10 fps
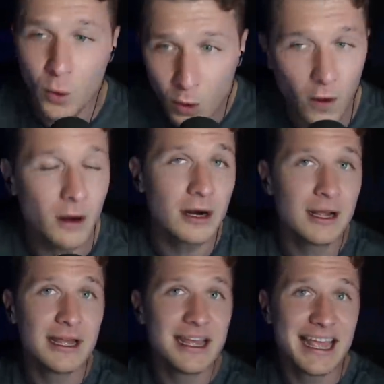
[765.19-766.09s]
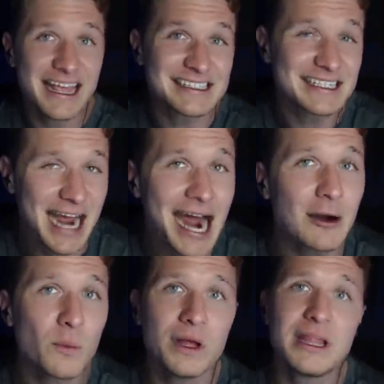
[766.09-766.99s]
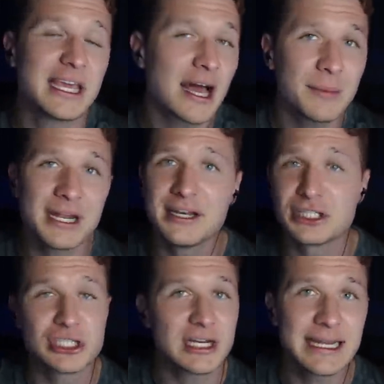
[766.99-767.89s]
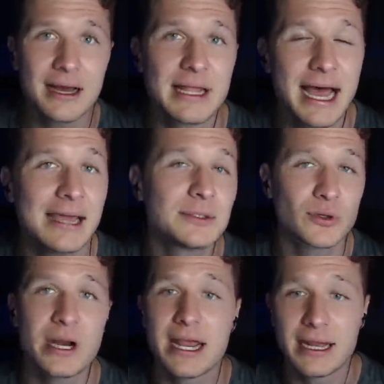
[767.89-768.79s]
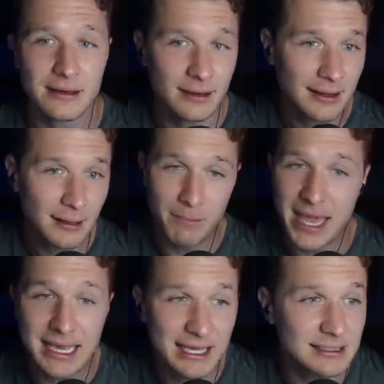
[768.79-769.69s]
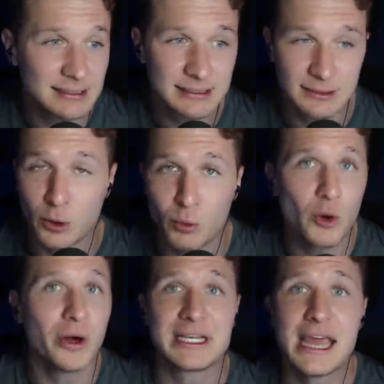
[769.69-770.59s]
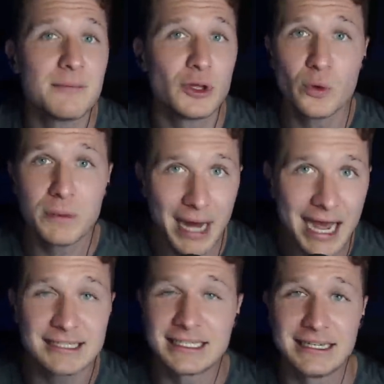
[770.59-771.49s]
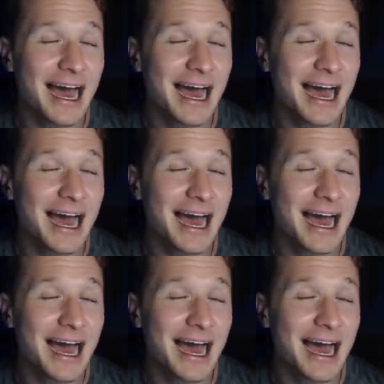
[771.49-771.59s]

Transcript: Or is it Tyron Woodley coming in to shut down the hype train and make his heroic debut in boxing?